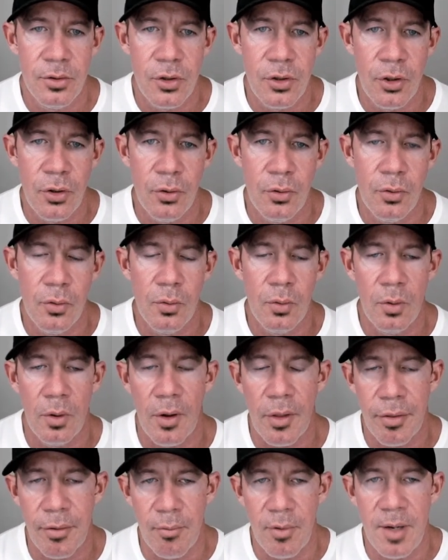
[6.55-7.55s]
to
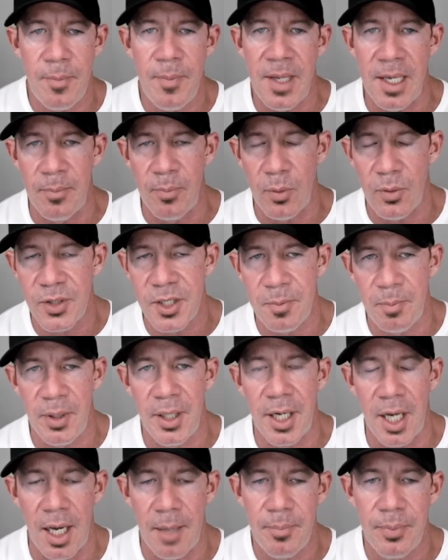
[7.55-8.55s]
three people split
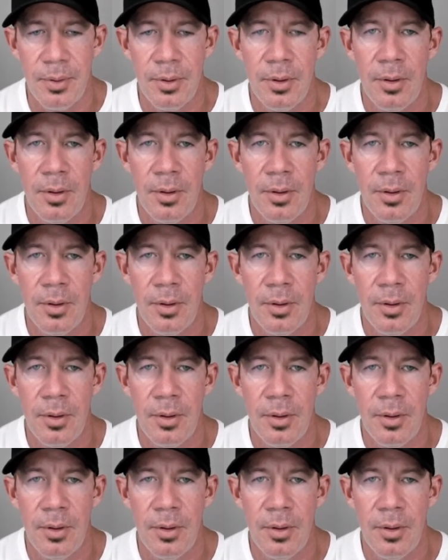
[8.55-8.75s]
up